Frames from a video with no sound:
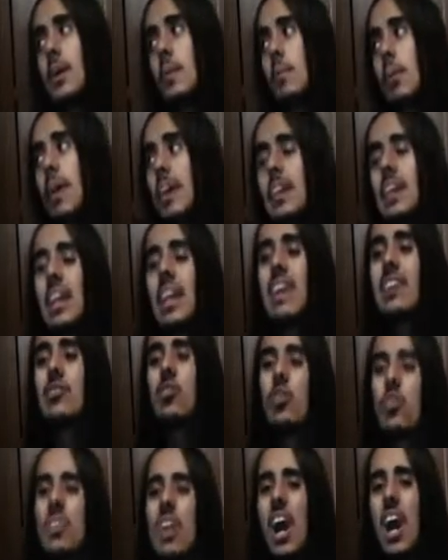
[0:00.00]
But in the late
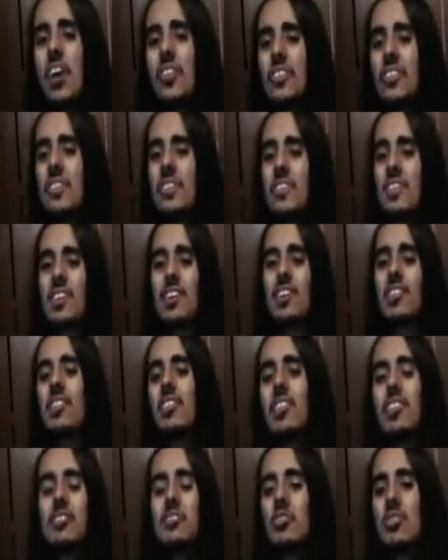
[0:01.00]
2000s and the
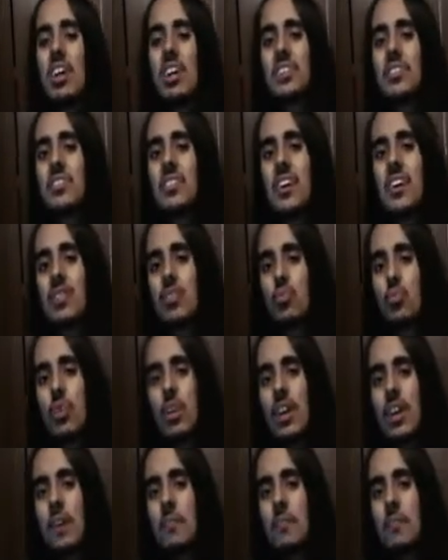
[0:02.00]
early 2010s is where